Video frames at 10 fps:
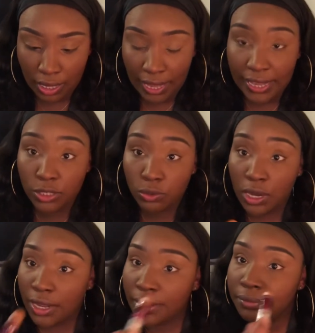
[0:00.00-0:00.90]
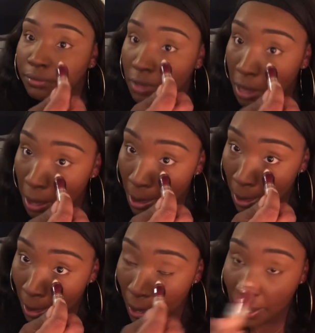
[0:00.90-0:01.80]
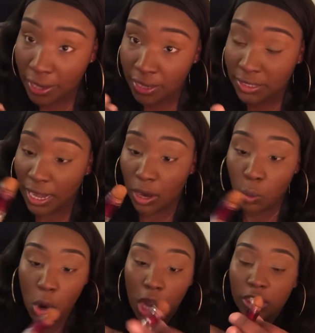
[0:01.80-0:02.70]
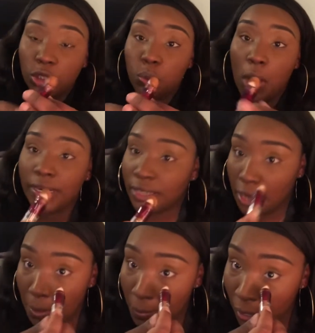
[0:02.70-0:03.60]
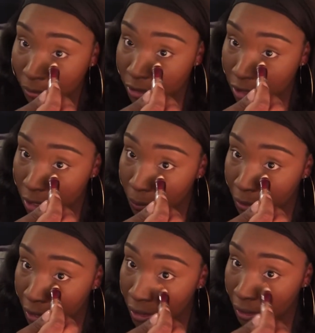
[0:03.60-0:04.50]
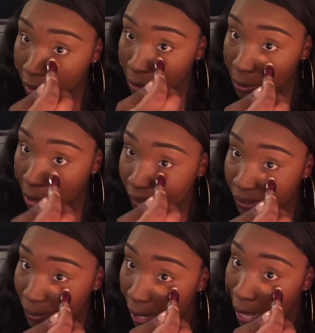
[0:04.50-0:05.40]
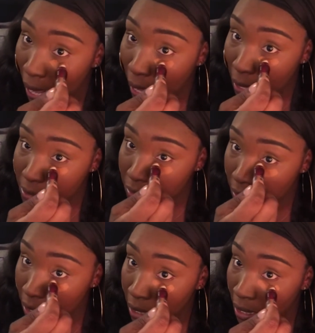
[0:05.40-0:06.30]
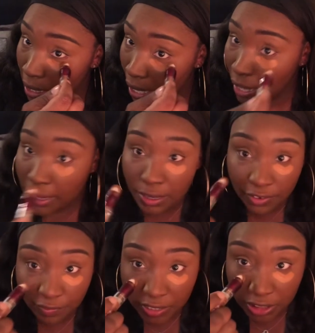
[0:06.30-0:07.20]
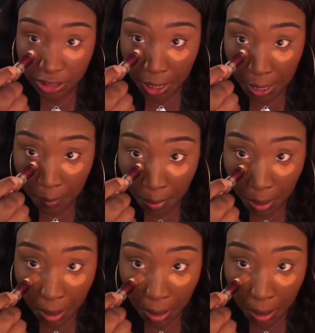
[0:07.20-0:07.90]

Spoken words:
Hazelnut, and it's like a wand. You wind it up, and I'm just going to put it, you know, under my eyes, kind of in a V shape.